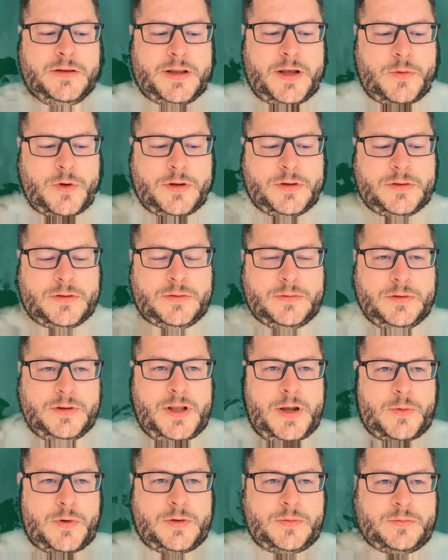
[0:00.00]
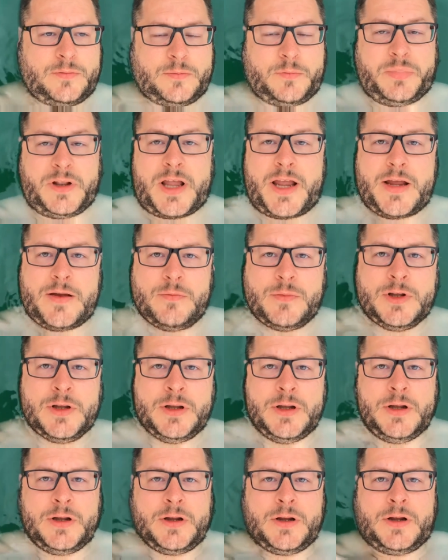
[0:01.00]
they would they would blame
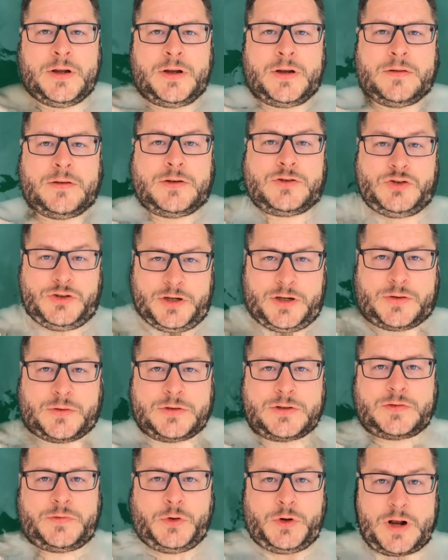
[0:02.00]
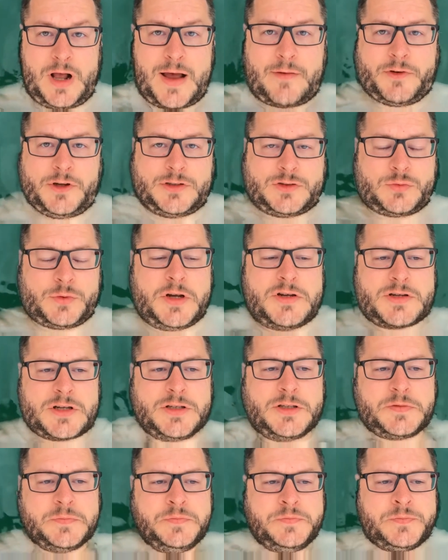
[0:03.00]
the Jews for obvious
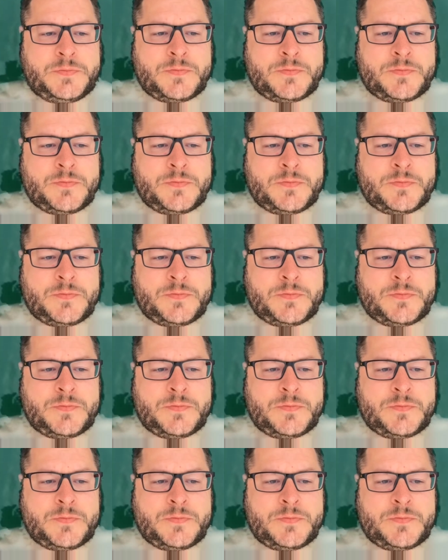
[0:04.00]
reasons.